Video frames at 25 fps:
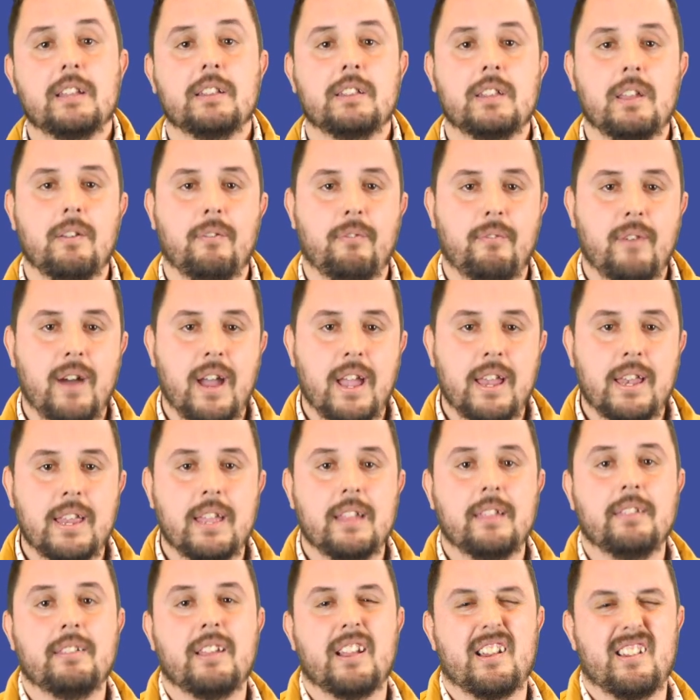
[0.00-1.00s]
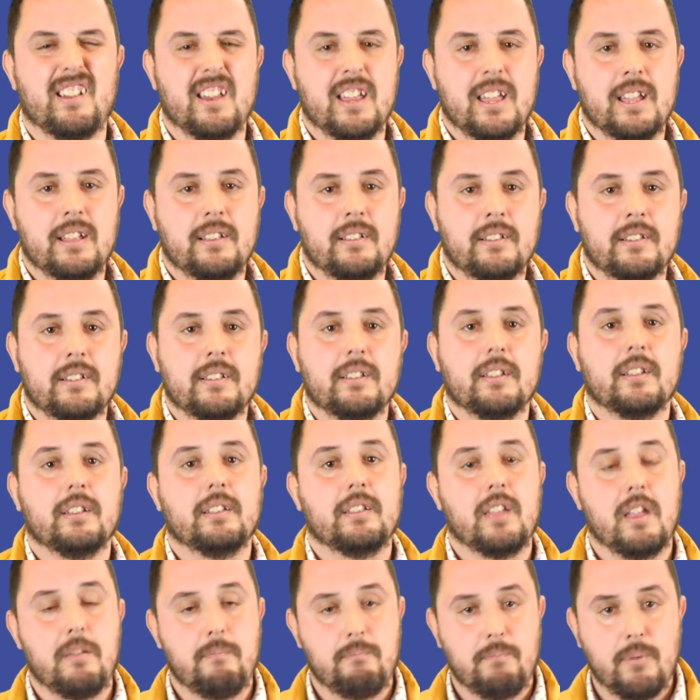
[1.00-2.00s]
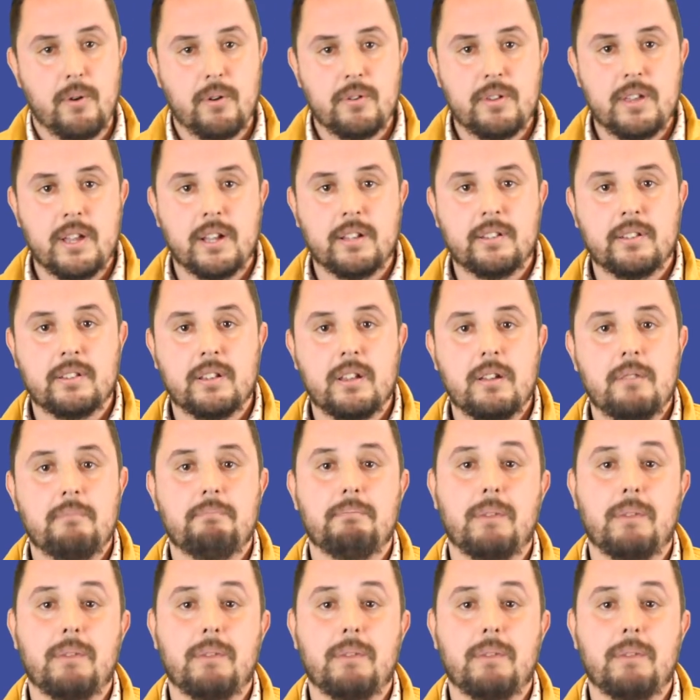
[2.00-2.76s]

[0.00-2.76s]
defining their needs, their projects,